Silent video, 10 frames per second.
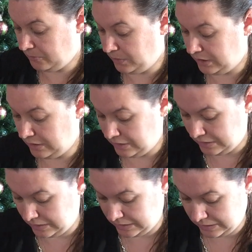went
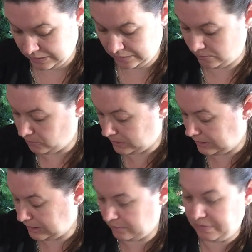and ordered
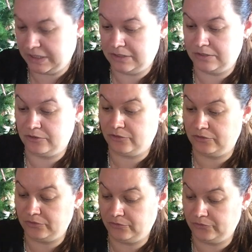another piece
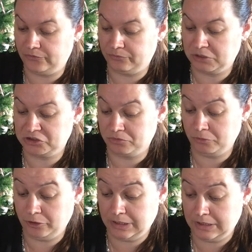of mushroom
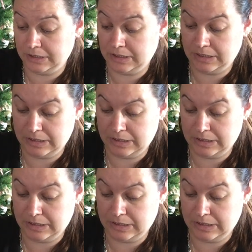lugana,